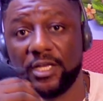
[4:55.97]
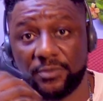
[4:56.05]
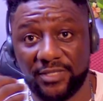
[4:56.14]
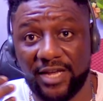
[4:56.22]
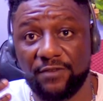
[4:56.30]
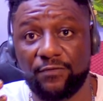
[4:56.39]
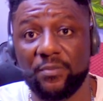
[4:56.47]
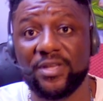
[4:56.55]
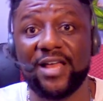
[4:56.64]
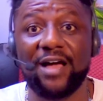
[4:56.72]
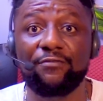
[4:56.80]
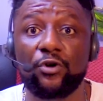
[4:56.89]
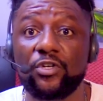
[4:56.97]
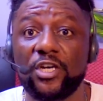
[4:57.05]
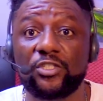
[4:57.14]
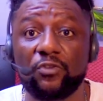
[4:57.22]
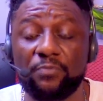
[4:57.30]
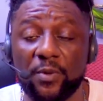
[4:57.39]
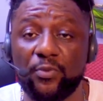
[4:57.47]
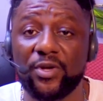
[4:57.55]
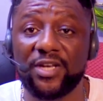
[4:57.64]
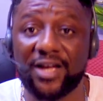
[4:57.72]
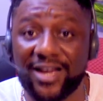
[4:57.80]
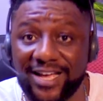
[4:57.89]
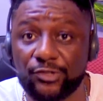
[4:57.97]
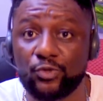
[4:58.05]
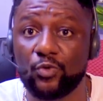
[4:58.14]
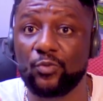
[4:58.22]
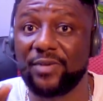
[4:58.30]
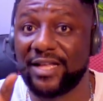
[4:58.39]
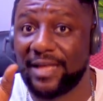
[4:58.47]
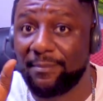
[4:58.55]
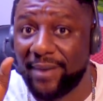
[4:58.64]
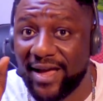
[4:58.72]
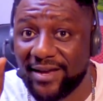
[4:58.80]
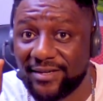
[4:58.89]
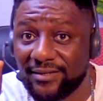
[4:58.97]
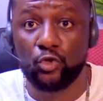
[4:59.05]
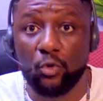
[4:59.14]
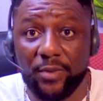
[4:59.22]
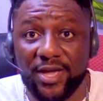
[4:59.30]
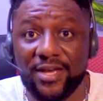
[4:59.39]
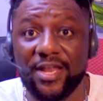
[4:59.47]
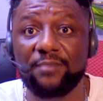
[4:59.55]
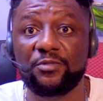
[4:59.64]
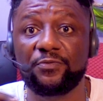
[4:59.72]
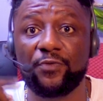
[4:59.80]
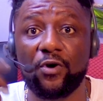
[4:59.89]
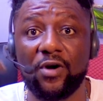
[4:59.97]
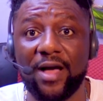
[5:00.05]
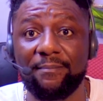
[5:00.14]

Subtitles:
especially for me that have hundreds of people in the classroom that I buy domain names for,